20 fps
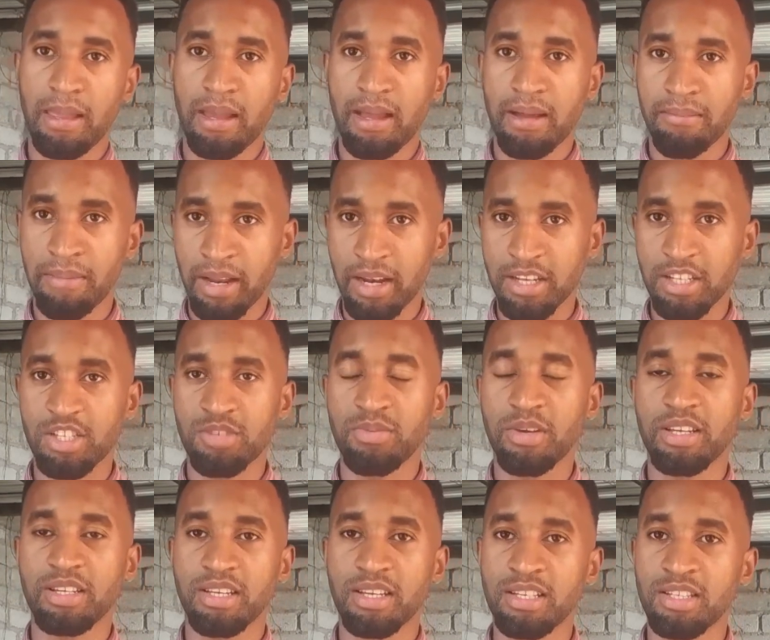
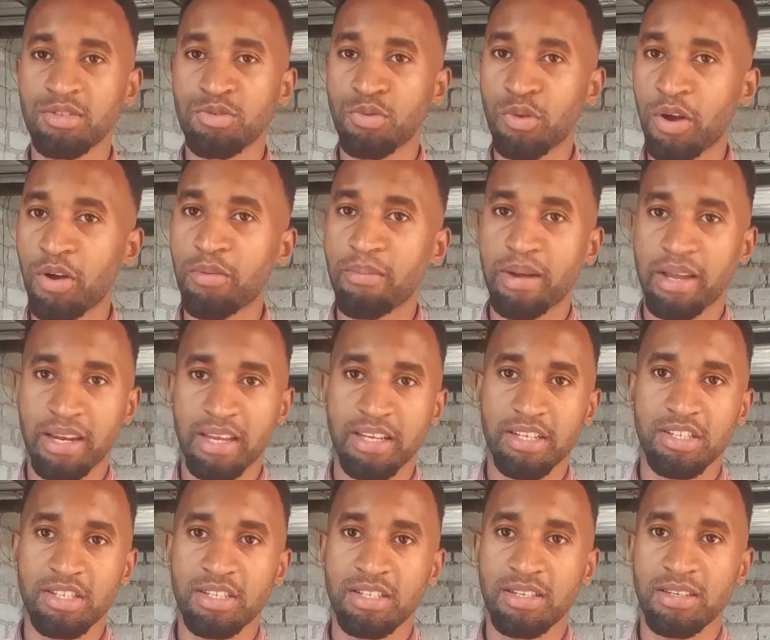management is well
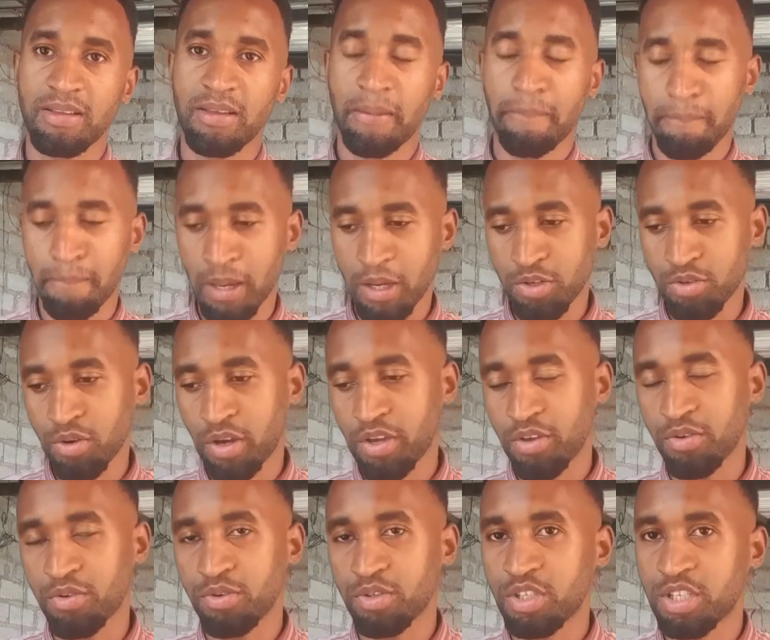managed. Make sure
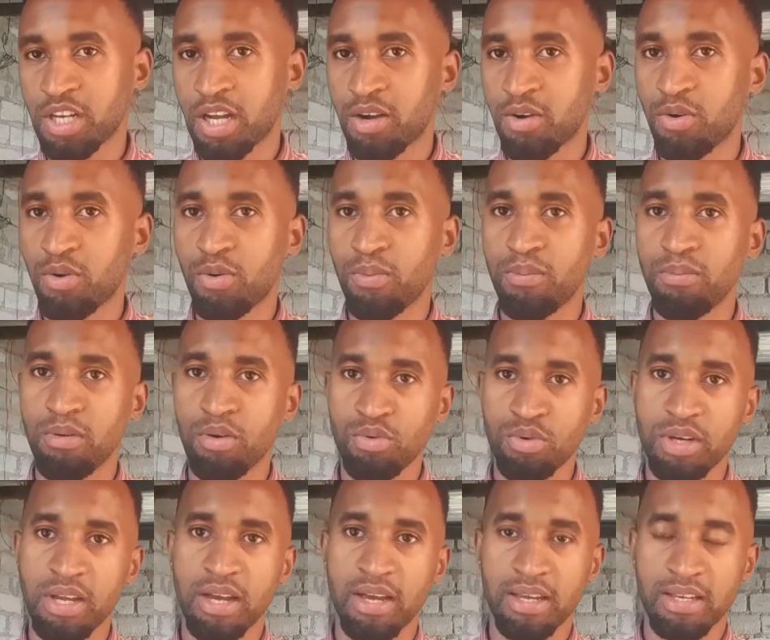your charcoal
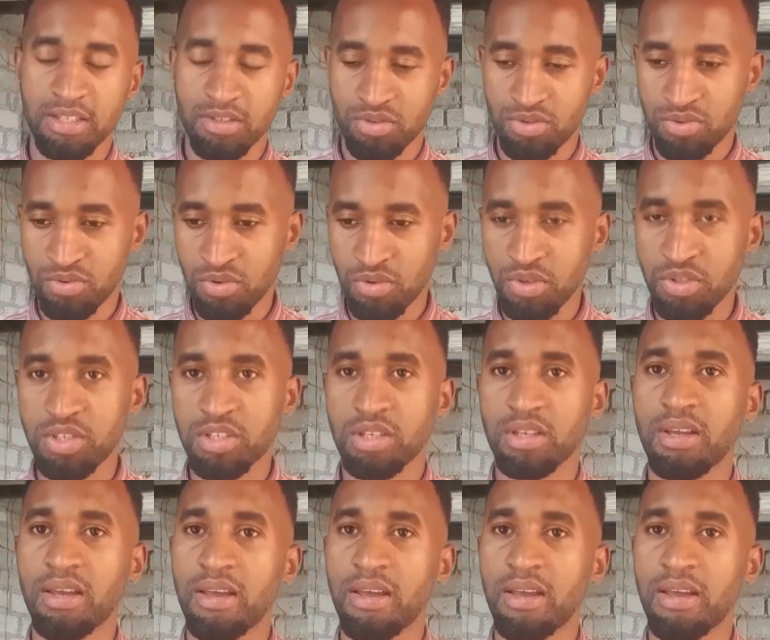brooder is good.